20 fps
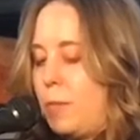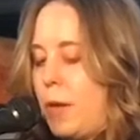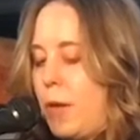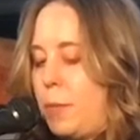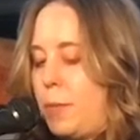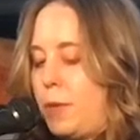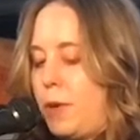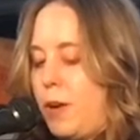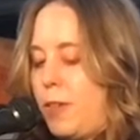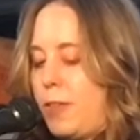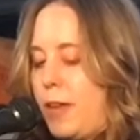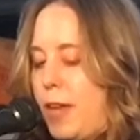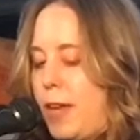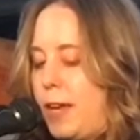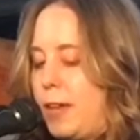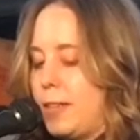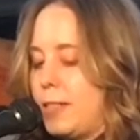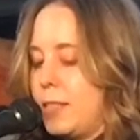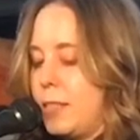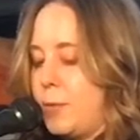and pepper on the
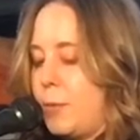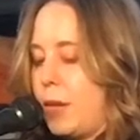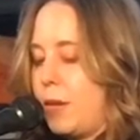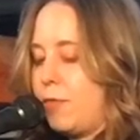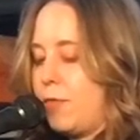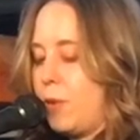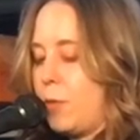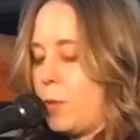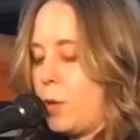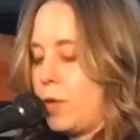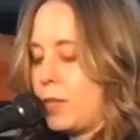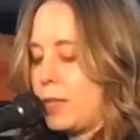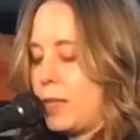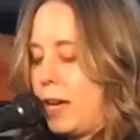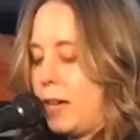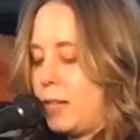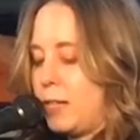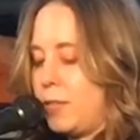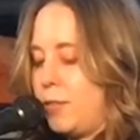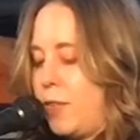eggs to make for a more
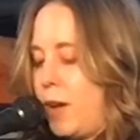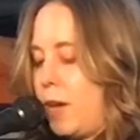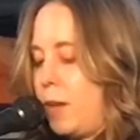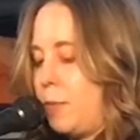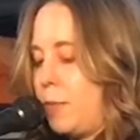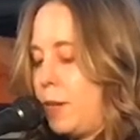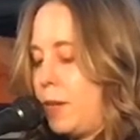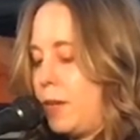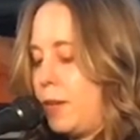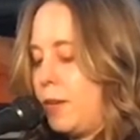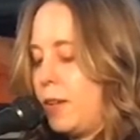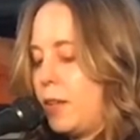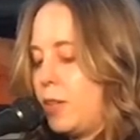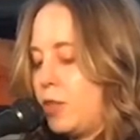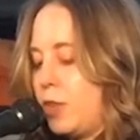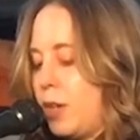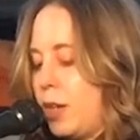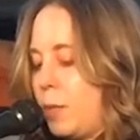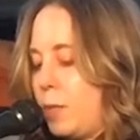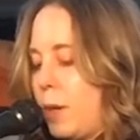satisfying meal, a
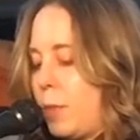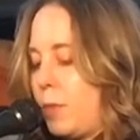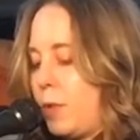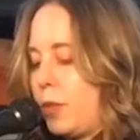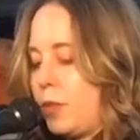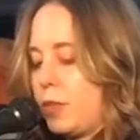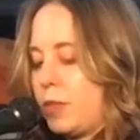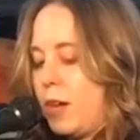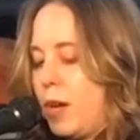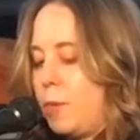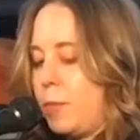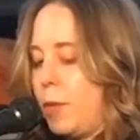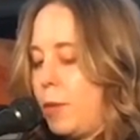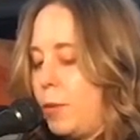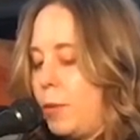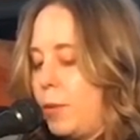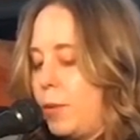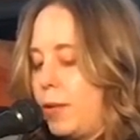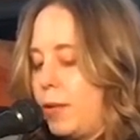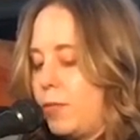trick my brother taught me
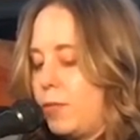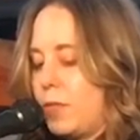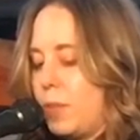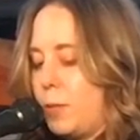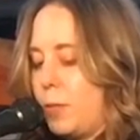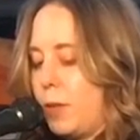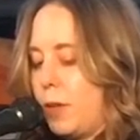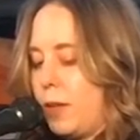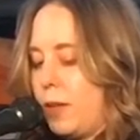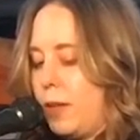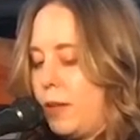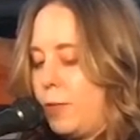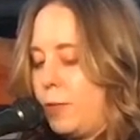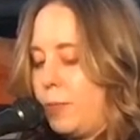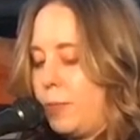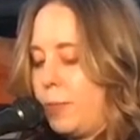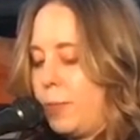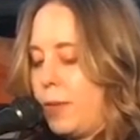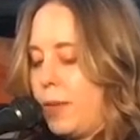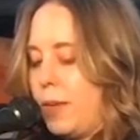when we lived in Brooklyn.
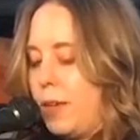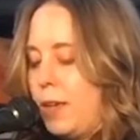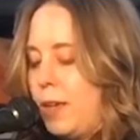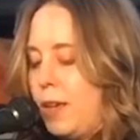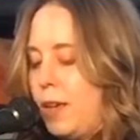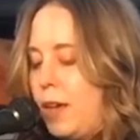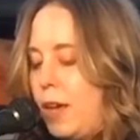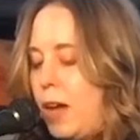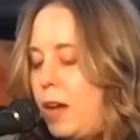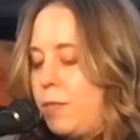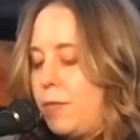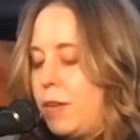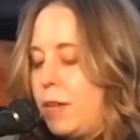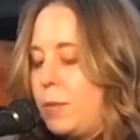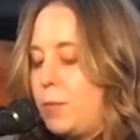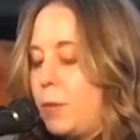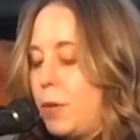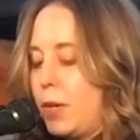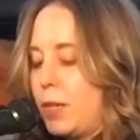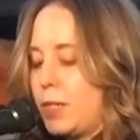I
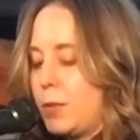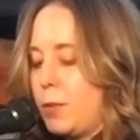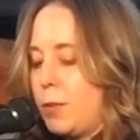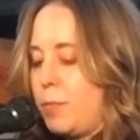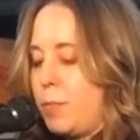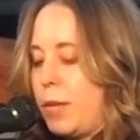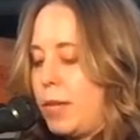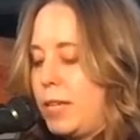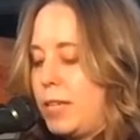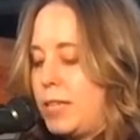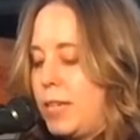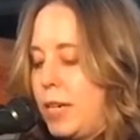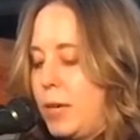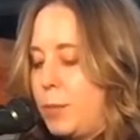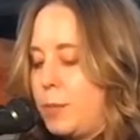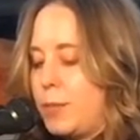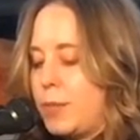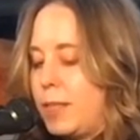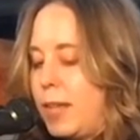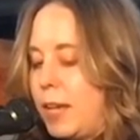read books with money
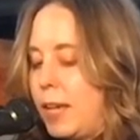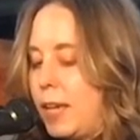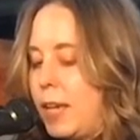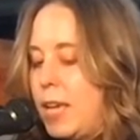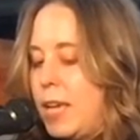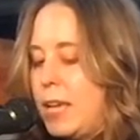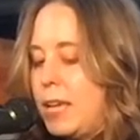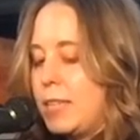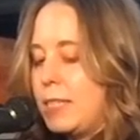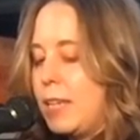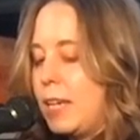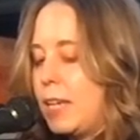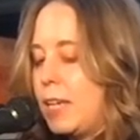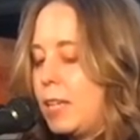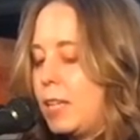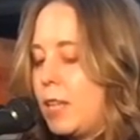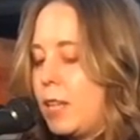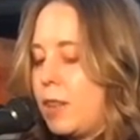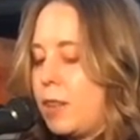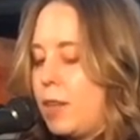tips, like
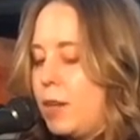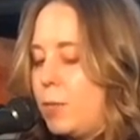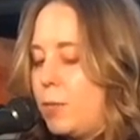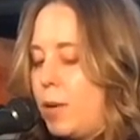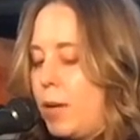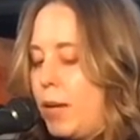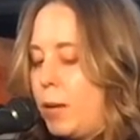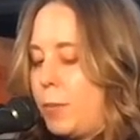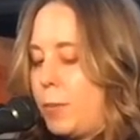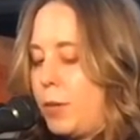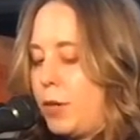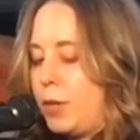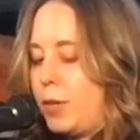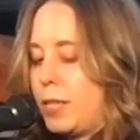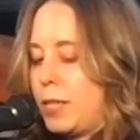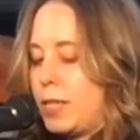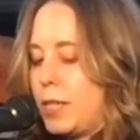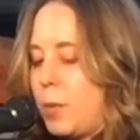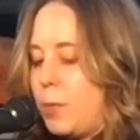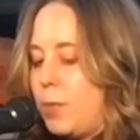taking the thin paper
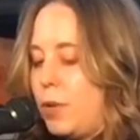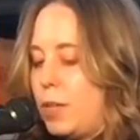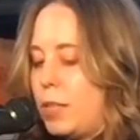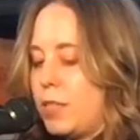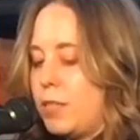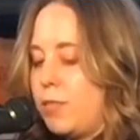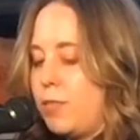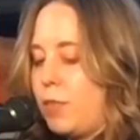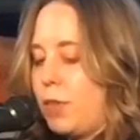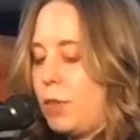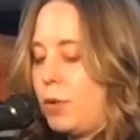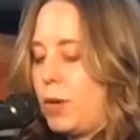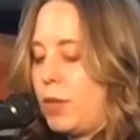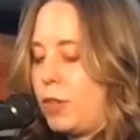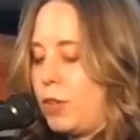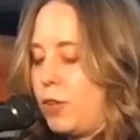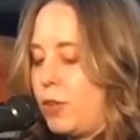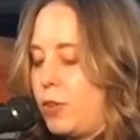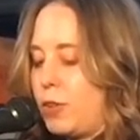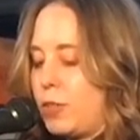that separates fruit at
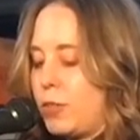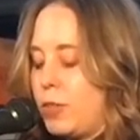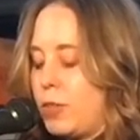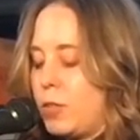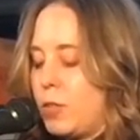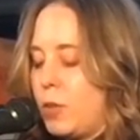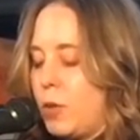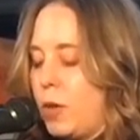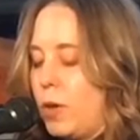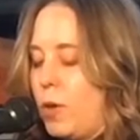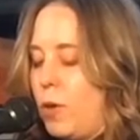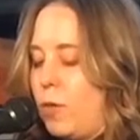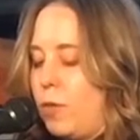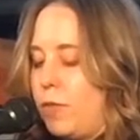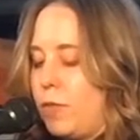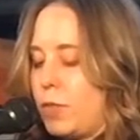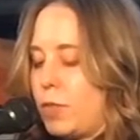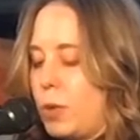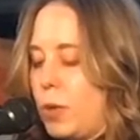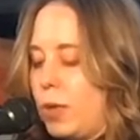the grocery store home
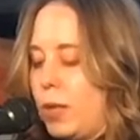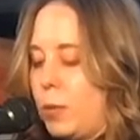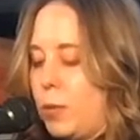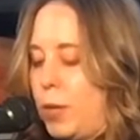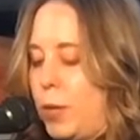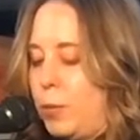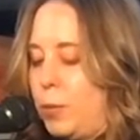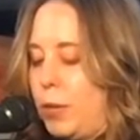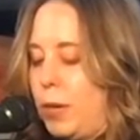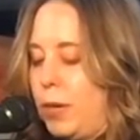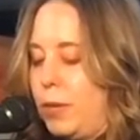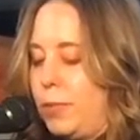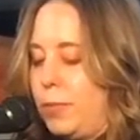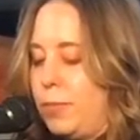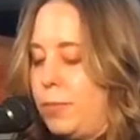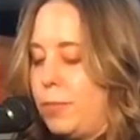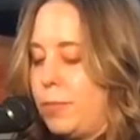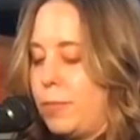for toilet paper.